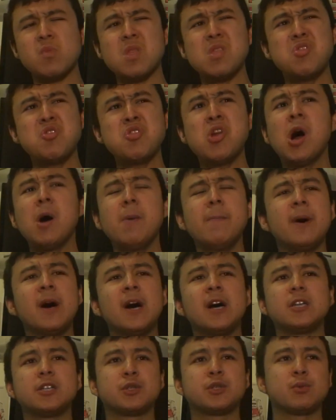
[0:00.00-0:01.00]
Not
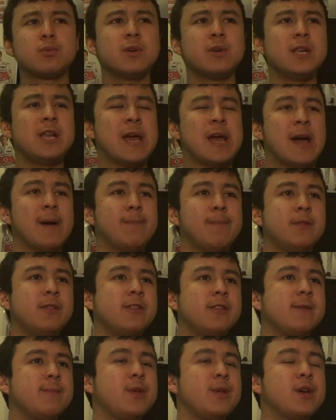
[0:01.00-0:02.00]
much really happened,
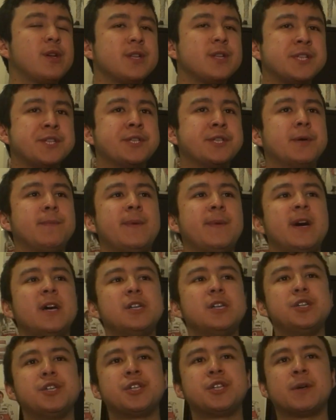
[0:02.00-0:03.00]
to be honest, not
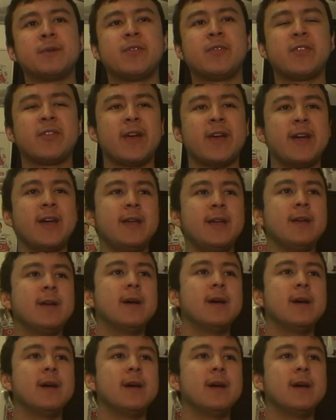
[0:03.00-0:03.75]
much I'd say.